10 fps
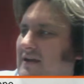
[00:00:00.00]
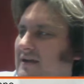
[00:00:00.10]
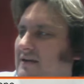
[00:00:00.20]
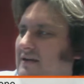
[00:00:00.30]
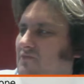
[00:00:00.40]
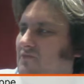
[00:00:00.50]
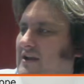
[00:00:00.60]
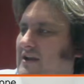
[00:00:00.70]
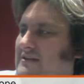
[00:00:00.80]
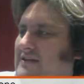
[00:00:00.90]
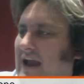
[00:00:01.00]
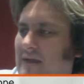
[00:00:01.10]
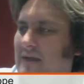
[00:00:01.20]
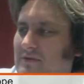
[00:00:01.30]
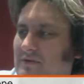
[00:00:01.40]
release
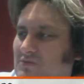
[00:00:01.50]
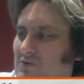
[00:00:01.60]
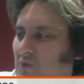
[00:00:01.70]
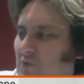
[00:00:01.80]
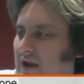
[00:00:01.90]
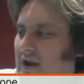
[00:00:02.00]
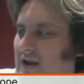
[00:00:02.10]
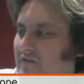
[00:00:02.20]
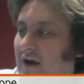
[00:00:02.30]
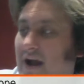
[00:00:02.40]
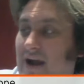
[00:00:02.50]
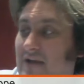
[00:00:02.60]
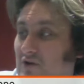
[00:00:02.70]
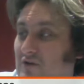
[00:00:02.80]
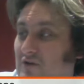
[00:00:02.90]
animals would win in a fight. And I've
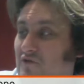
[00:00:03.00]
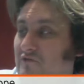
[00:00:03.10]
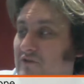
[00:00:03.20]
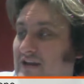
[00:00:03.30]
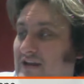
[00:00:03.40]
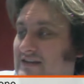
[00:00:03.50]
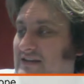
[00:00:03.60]
looked through the release list.